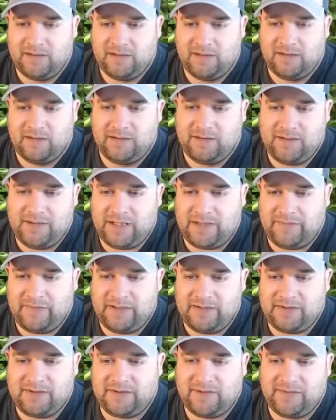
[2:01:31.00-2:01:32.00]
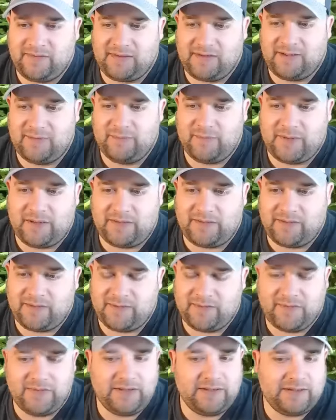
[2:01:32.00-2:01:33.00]
Do you have interest in monster
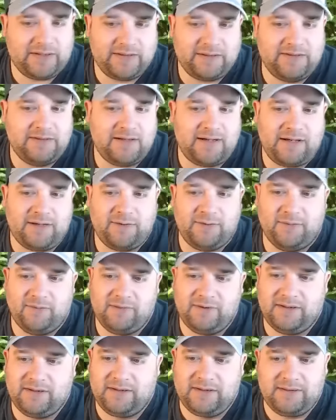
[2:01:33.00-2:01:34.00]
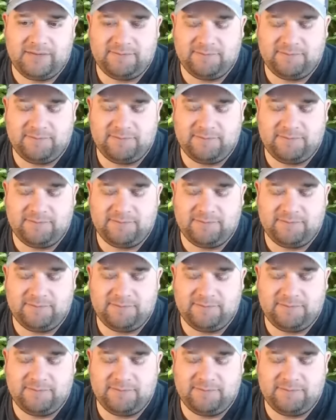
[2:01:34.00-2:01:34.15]
fish? Not really.